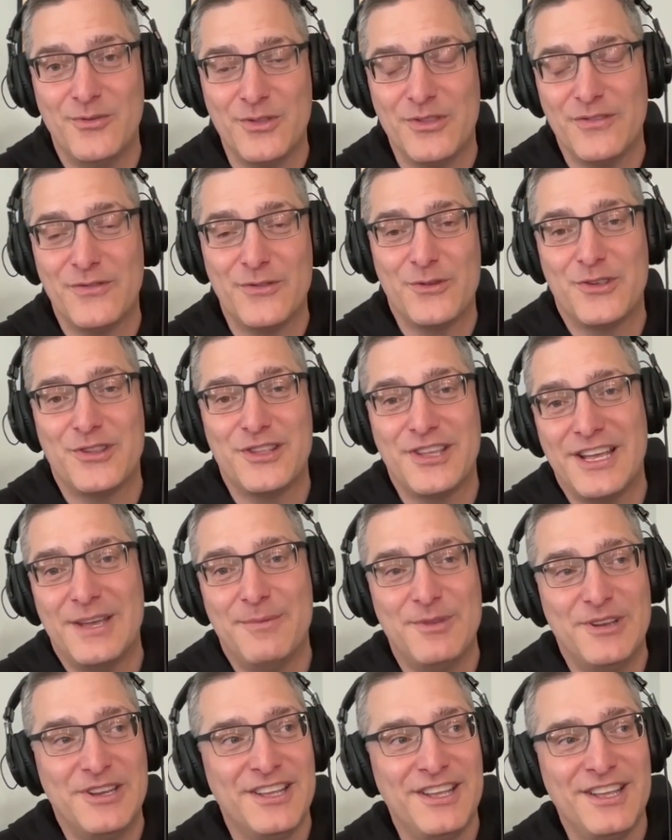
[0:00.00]
for the first
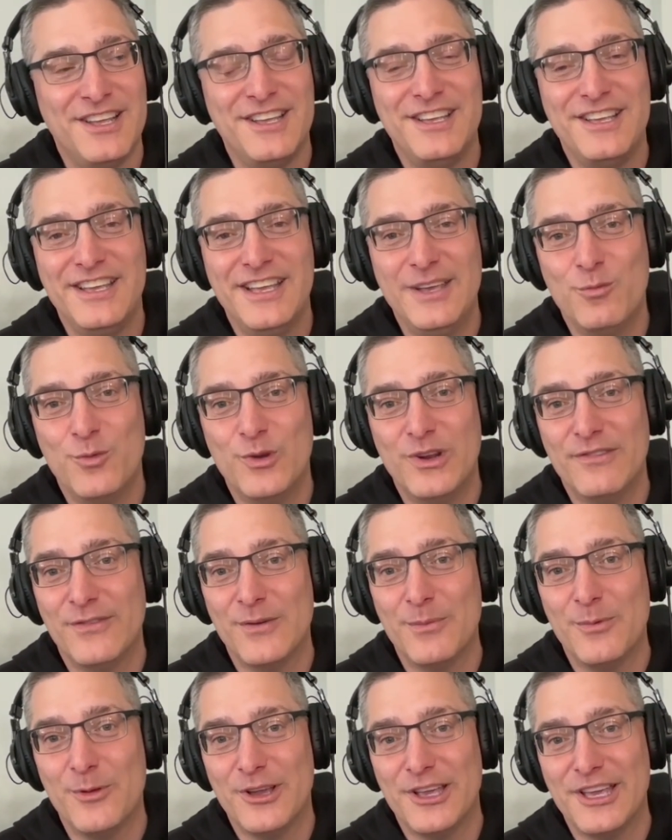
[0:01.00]
time and win a
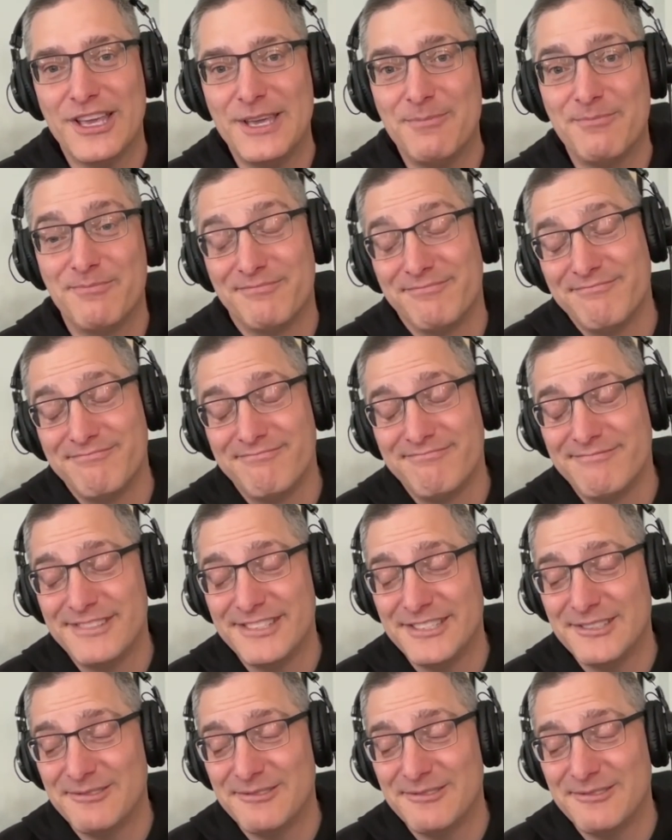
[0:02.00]
football game. So